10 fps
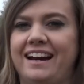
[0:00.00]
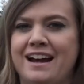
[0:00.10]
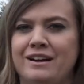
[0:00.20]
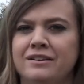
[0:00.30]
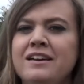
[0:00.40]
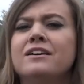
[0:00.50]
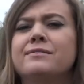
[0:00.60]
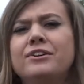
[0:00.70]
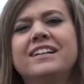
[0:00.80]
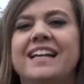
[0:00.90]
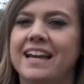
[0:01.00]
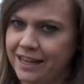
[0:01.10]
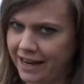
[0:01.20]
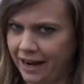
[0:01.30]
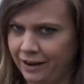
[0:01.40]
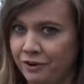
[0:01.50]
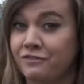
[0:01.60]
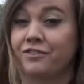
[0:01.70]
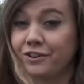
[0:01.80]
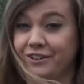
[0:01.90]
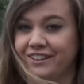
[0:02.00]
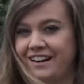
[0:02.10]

and out, so I'm going to take you in for a look